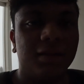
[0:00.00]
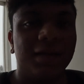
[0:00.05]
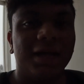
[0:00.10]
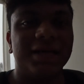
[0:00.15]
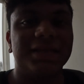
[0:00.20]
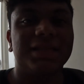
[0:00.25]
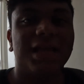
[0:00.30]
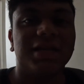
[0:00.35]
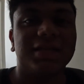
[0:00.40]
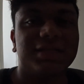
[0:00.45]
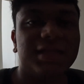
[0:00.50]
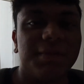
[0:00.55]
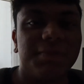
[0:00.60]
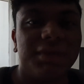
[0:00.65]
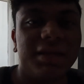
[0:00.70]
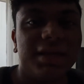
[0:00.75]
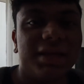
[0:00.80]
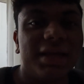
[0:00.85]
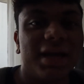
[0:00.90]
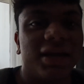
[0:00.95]
It's not
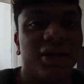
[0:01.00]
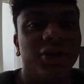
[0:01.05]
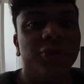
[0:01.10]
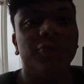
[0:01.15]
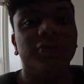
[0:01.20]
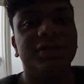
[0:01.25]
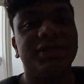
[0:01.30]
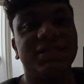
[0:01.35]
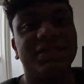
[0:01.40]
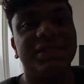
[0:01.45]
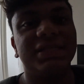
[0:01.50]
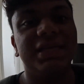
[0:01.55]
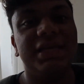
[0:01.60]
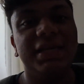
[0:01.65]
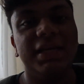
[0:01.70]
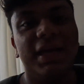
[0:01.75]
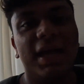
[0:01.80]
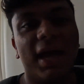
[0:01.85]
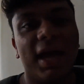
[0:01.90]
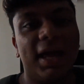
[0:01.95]
something that you would
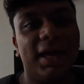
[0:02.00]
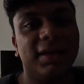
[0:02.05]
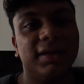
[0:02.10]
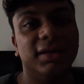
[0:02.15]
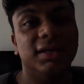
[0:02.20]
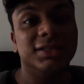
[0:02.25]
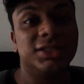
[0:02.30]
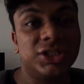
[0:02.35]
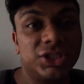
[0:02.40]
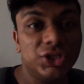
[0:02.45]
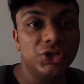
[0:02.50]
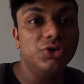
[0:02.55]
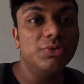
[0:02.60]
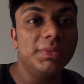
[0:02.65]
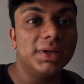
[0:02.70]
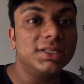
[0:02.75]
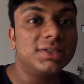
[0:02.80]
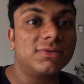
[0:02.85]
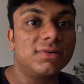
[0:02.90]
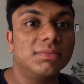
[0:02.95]
see and
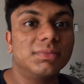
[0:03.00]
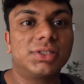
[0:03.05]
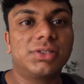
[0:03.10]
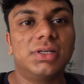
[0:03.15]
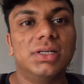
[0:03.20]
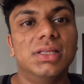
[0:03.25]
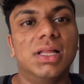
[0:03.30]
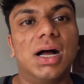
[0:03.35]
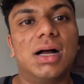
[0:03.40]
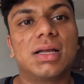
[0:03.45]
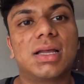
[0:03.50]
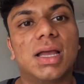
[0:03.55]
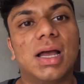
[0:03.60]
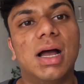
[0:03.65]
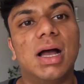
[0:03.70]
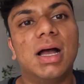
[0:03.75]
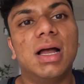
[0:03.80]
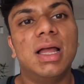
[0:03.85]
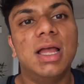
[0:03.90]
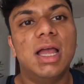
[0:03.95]
assume is from Sri
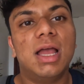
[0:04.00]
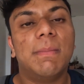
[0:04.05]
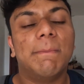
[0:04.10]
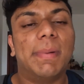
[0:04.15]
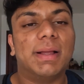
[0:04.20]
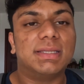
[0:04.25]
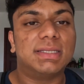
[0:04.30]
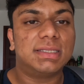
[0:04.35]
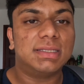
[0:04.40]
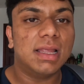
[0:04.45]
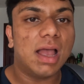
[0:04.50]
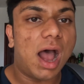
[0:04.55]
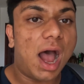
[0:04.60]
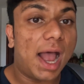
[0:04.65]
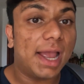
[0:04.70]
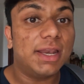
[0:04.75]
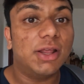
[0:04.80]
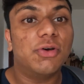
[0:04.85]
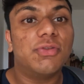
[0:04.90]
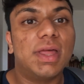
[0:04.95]
Lanka, but
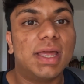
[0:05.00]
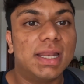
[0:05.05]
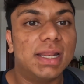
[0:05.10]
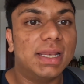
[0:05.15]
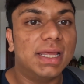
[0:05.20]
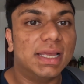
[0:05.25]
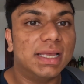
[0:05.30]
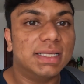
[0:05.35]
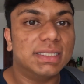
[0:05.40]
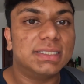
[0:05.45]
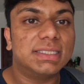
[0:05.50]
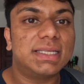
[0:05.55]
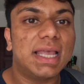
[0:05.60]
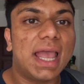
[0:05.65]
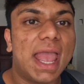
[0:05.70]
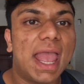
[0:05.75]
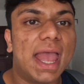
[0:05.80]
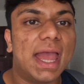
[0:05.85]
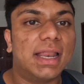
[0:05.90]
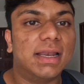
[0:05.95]
I know that it is,
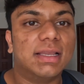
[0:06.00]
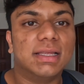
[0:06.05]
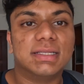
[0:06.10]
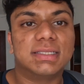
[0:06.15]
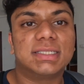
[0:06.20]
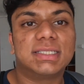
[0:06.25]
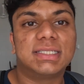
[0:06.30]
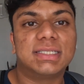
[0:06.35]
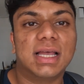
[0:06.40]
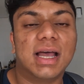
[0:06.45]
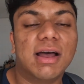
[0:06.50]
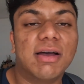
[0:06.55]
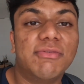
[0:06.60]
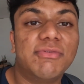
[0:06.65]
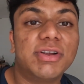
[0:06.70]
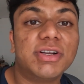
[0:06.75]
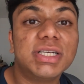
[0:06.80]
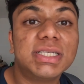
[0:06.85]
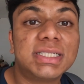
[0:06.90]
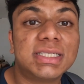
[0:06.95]
and it's a
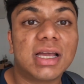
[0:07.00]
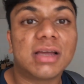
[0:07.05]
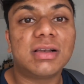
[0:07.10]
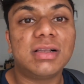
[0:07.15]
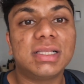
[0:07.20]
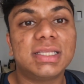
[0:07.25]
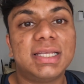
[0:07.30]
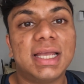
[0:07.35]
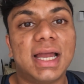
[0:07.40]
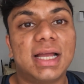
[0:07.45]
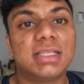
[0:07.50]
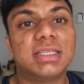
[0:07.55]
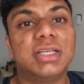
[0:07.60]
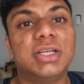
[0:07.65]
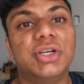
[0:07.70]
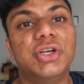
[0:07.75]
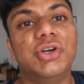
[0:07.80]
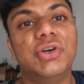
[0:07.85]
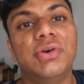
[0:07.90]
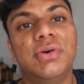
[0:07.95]
very subtle
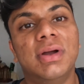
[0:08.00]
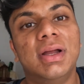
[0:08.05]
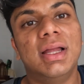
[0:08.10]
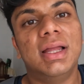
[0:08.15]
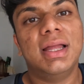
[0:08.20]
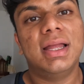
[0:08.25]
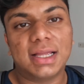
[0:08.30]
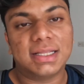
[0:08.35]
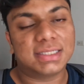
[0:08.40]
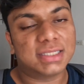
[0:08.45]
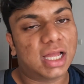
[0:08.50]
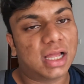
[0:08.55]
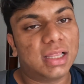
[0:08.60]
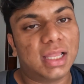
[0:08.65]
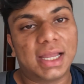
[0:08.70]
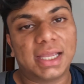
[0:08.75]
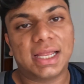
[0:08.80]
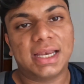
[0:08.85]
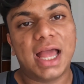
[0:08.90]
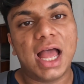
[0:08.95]
tattoo. It's not
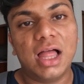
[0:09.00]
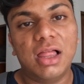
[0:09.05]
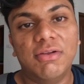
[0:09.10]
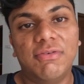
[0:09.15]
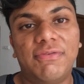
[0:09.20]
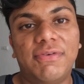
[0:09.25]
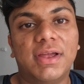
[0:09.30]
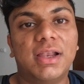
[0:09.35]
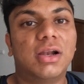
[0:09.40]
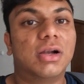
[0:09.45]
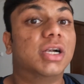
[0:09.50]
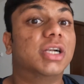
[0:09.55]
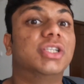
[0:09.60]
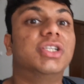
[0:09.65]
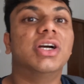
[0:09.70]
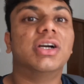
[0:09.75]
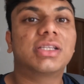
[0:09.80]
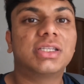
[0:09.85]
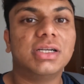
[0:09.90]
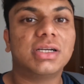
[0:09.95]
like an elephant or a
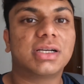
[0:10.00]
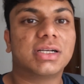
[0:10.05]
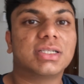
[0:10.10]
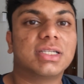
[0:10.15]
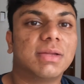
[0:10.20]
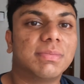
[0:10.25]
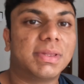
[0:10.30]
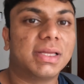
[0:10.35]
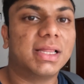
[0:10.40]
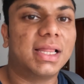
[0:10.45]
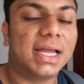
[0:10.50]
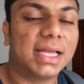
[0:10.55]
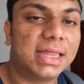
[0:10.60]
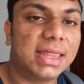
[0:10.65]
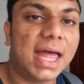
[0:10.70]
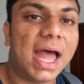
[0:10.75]
tuk-tuk or something like